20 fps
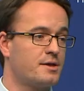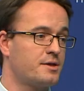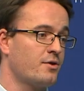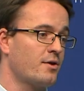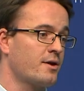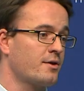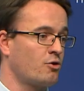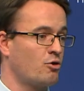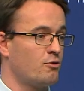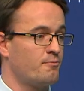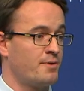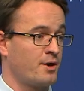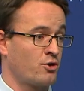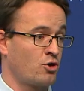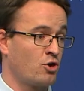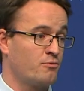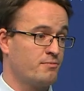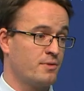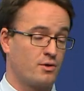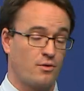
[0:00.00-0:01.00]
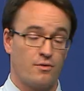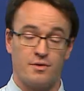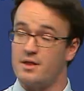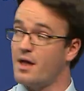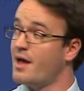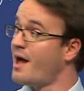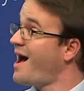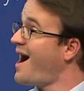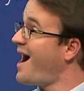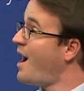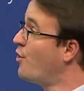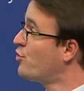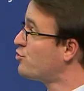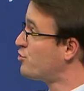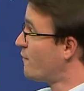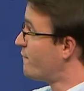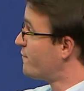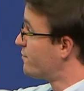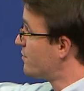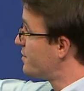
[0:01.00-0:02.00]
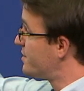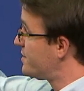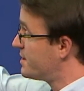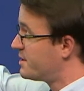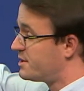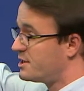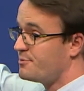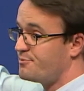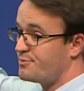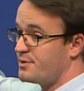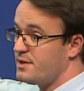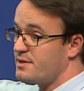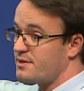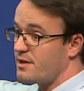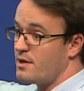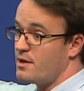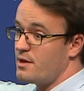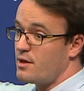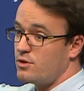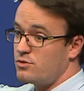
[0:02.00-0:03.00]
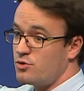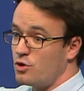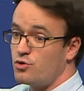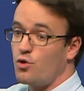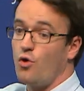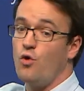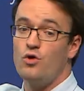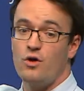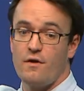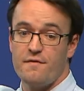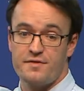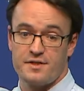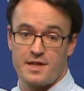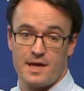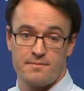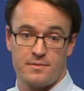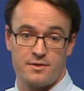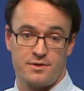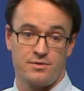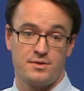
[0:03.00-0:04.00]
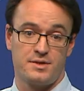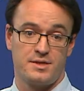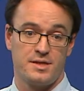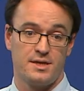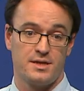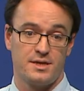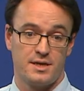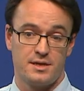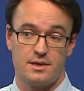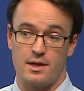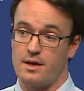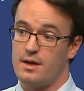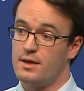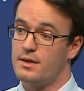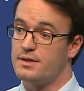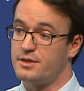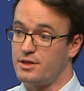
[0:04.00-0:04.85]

uh, historical period because out of those C C Ps, not all of them succeeded.